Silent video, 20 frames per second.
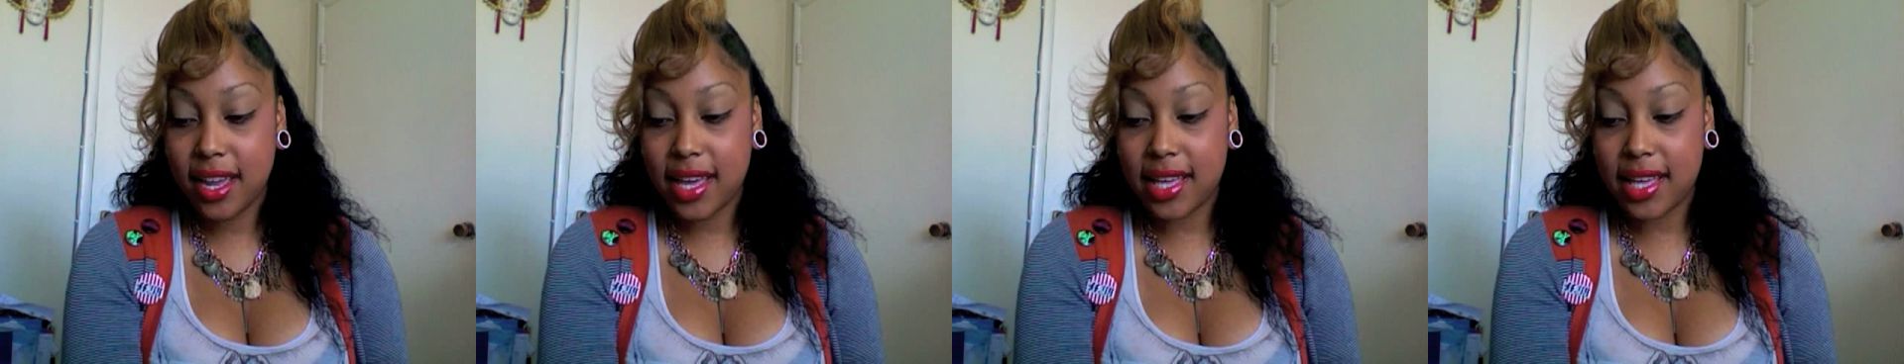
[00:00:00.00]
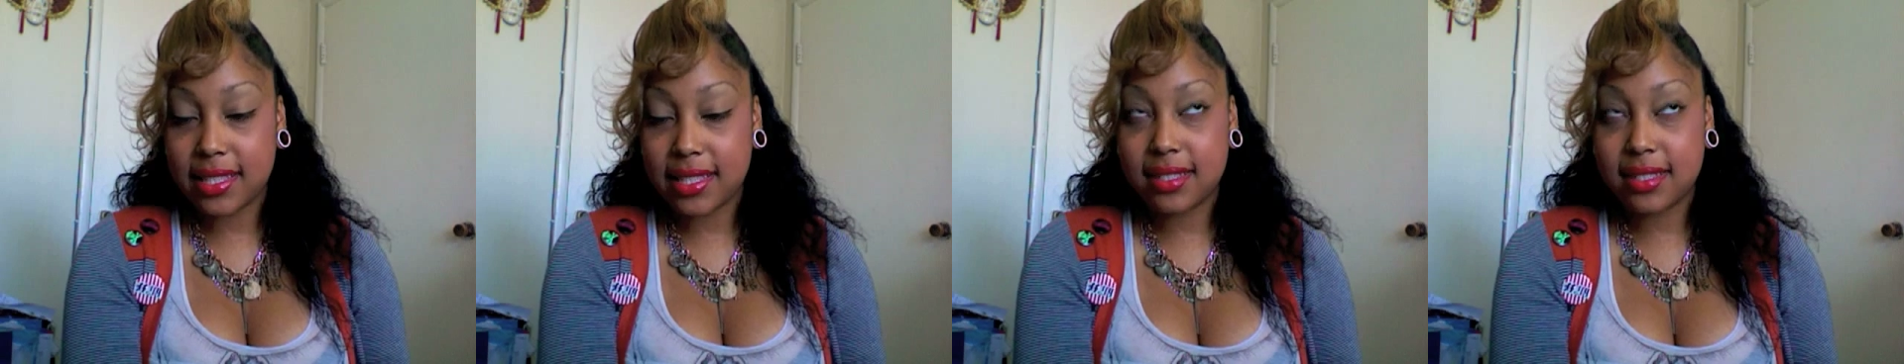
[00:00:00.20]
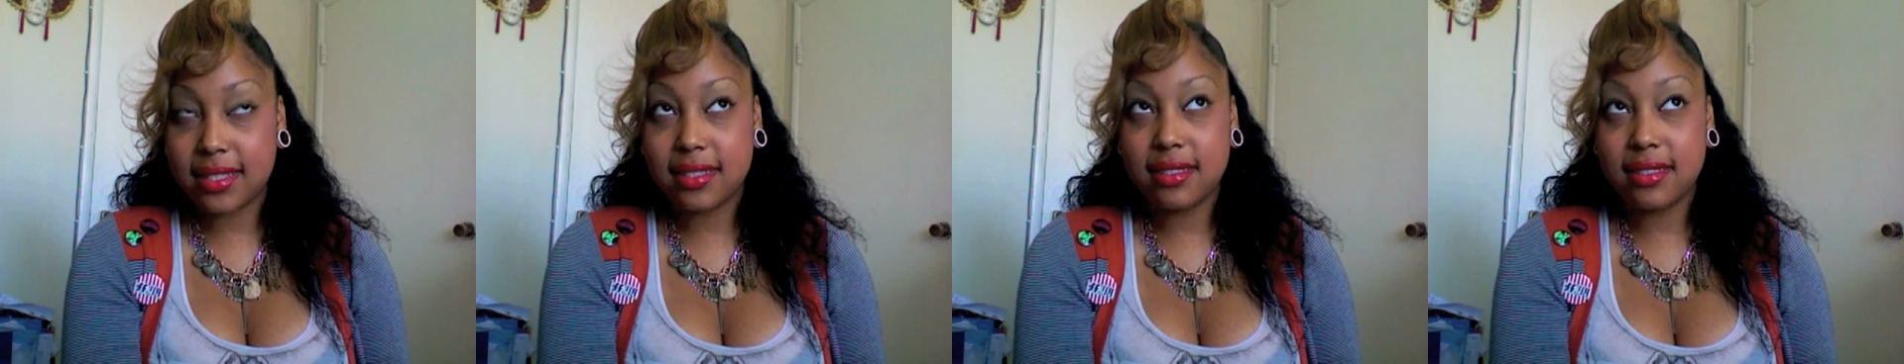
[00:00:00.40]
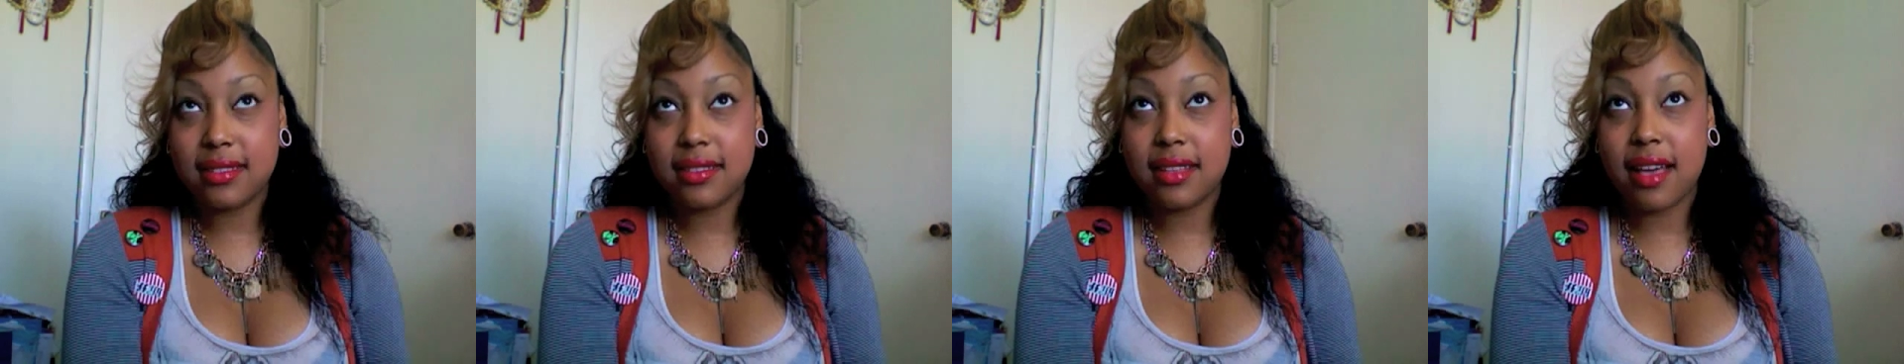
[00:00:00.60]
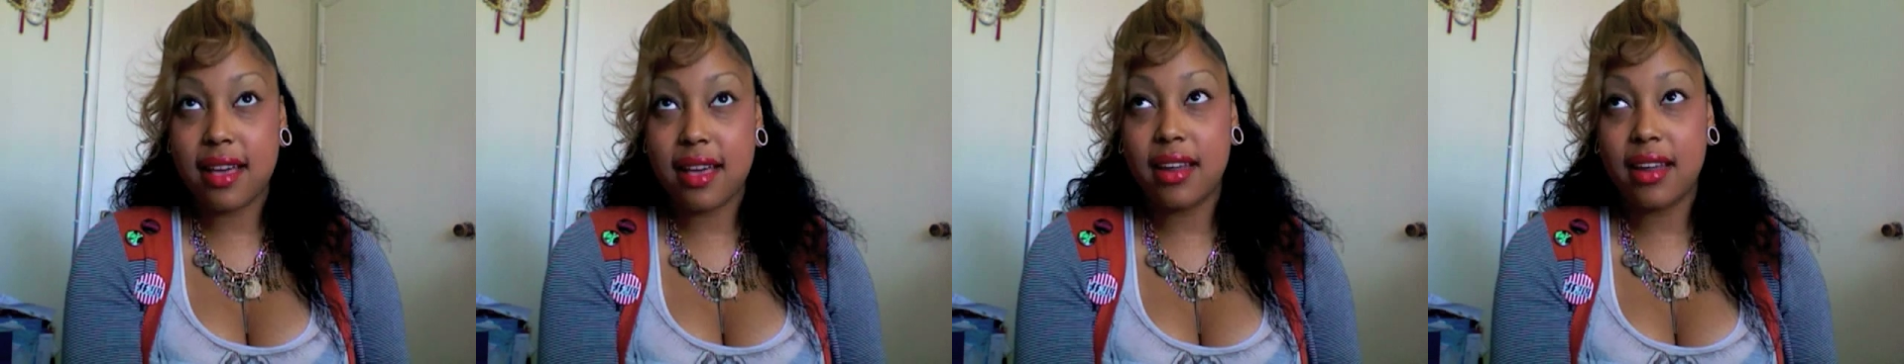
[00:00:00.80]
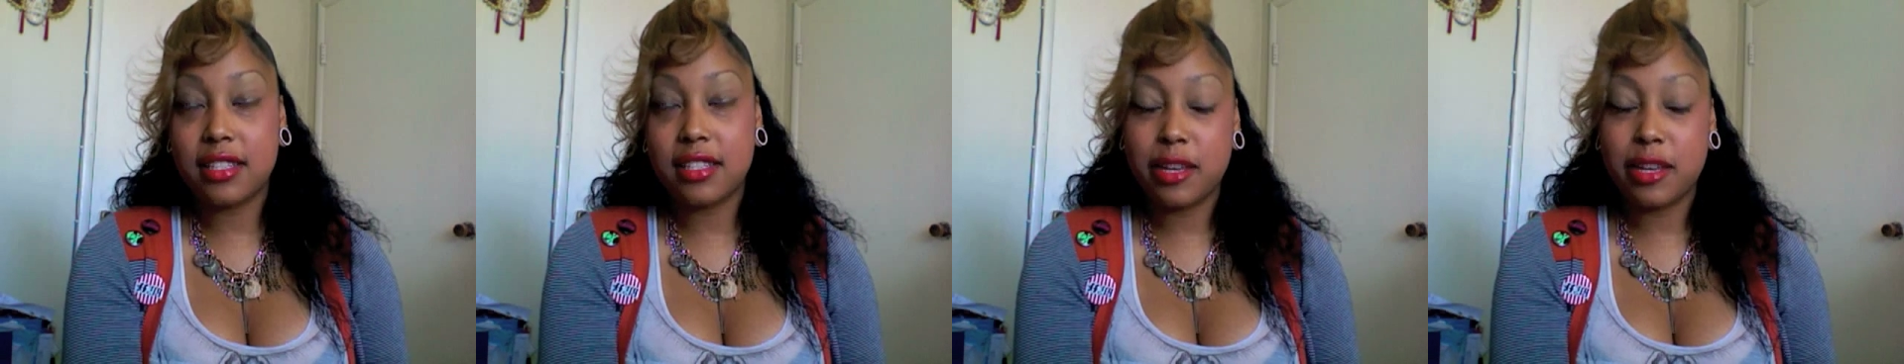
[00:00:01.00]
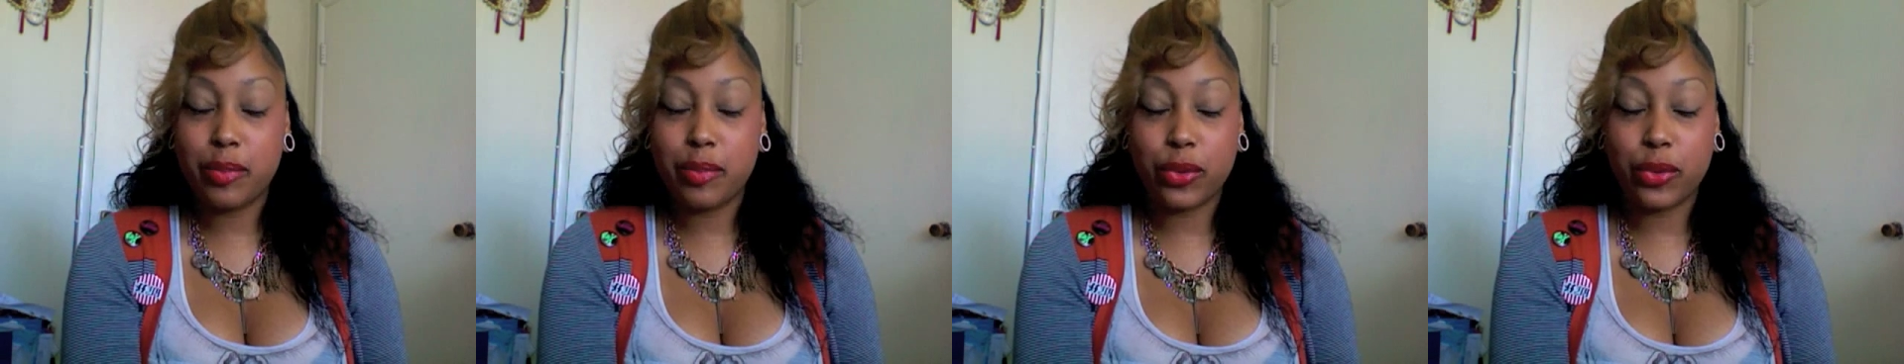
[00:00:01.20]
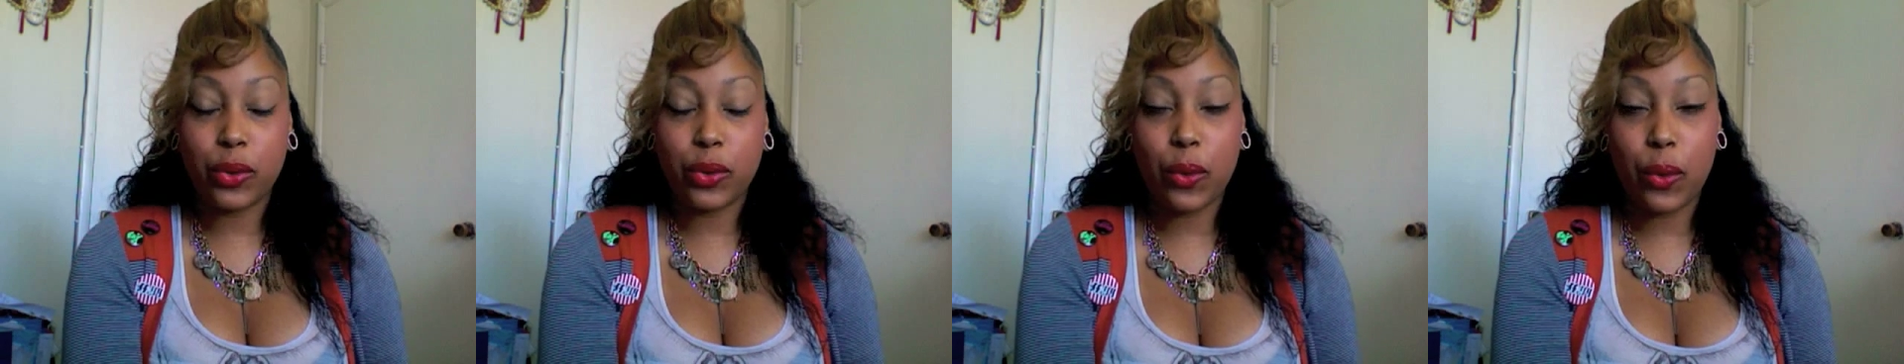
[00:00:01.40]
it's not a
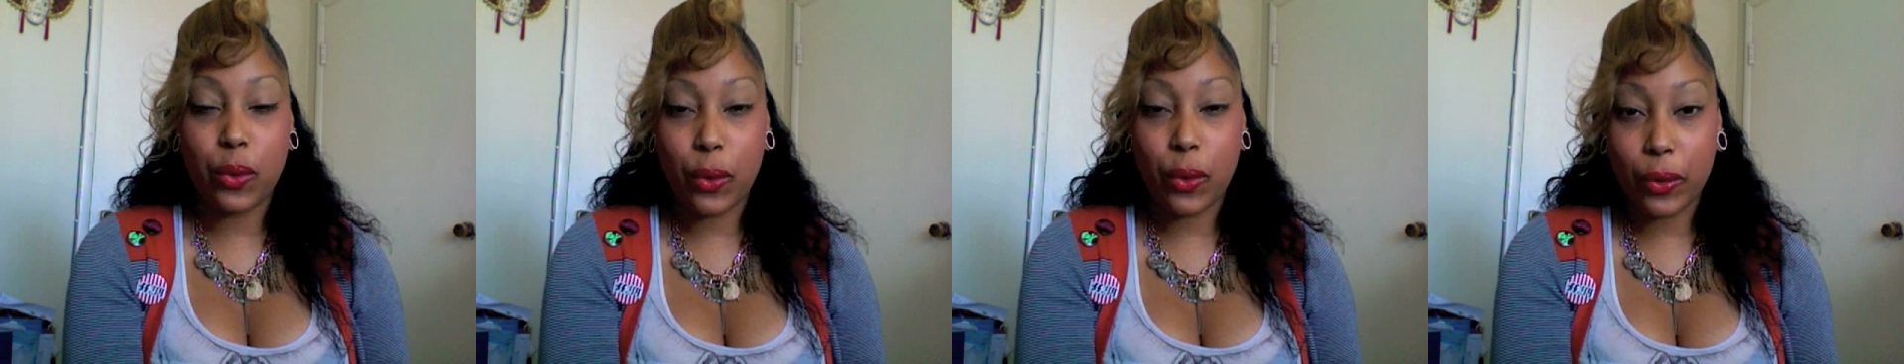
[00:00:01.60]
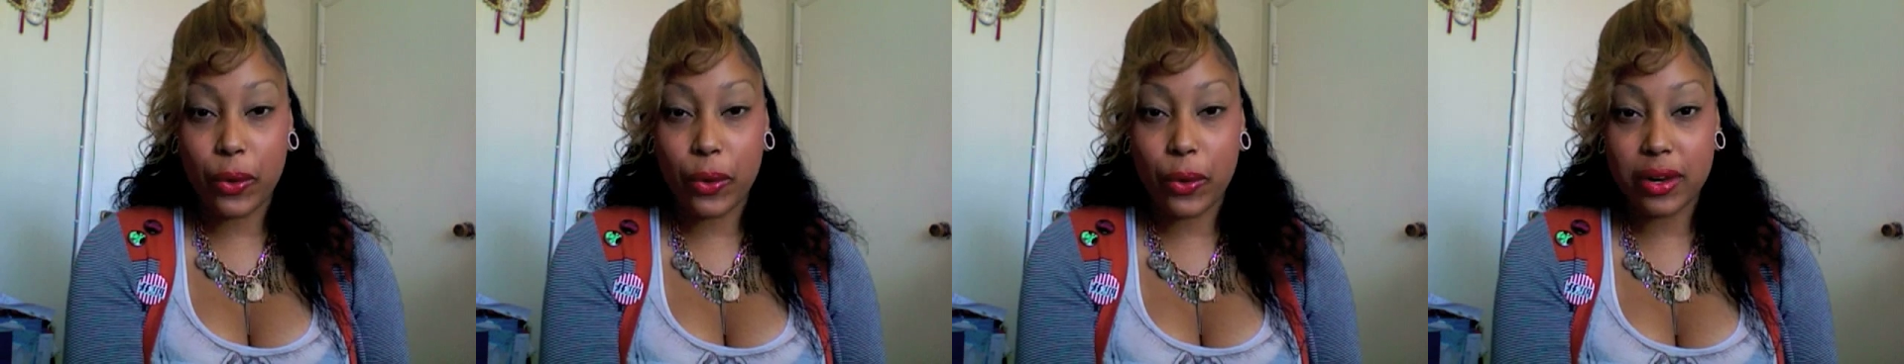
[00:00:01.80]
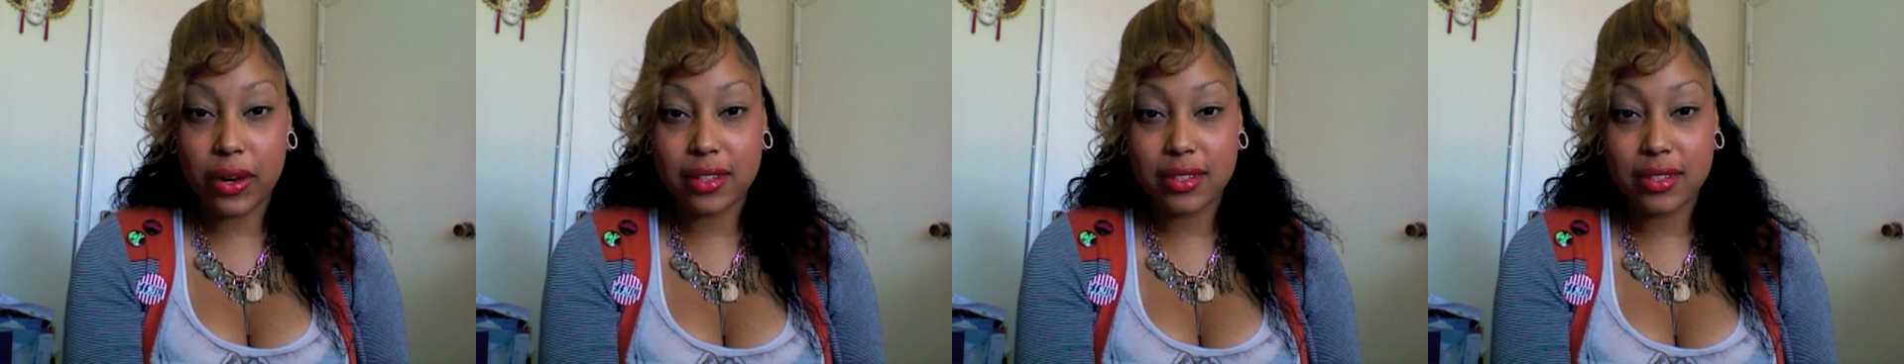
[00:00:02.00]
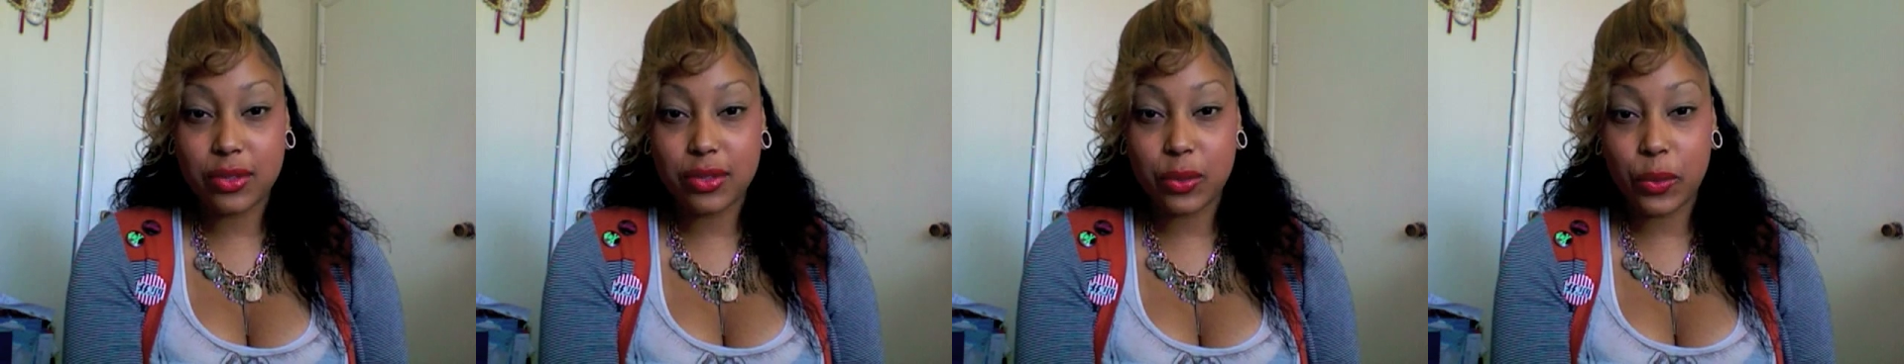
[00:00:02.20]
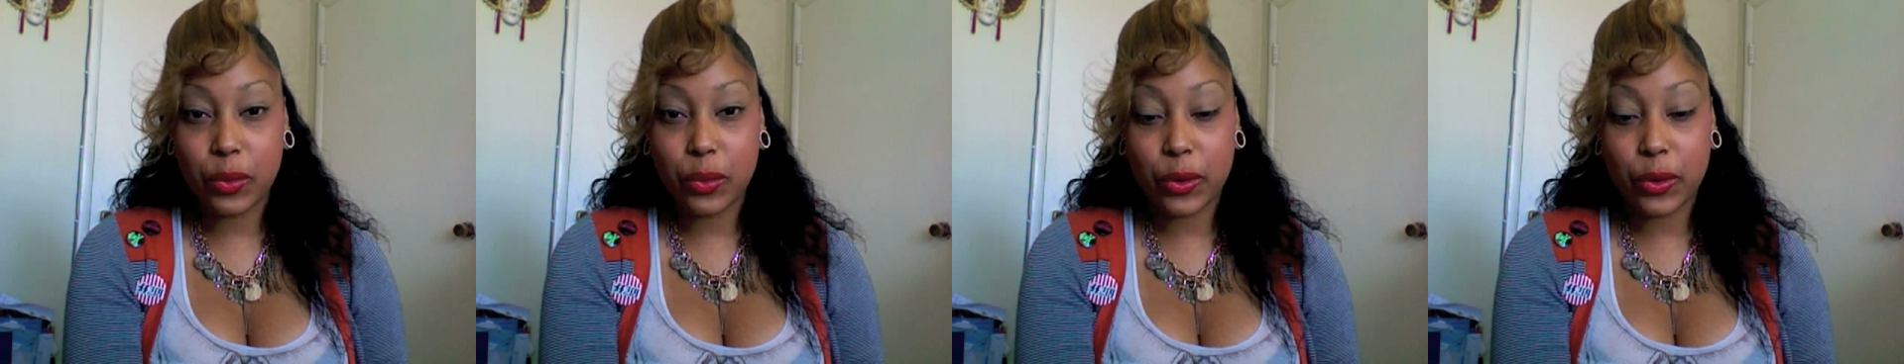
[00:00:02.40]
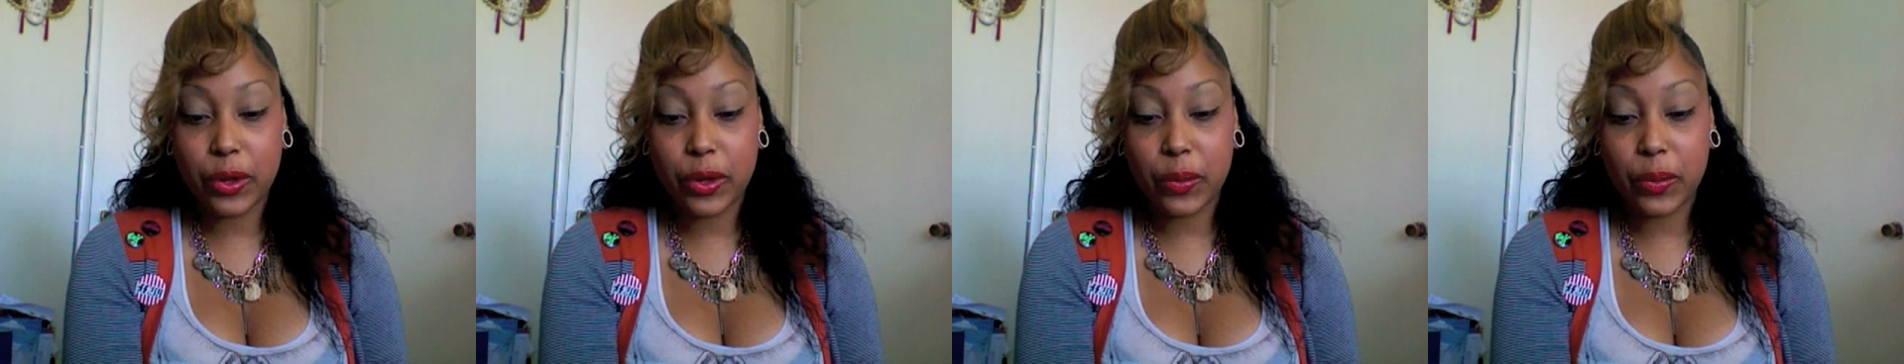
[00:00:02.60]
typical horror story